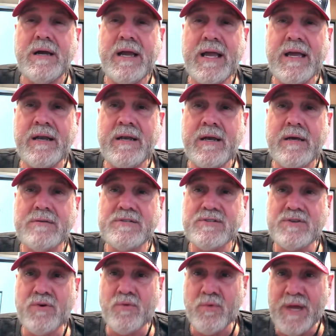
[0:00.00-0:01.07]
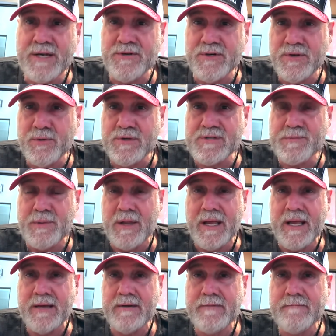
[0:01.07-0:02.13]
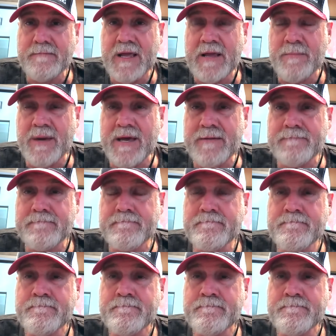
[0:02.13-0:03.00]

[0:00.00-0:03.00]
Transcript: and surrender to his plan. Amen.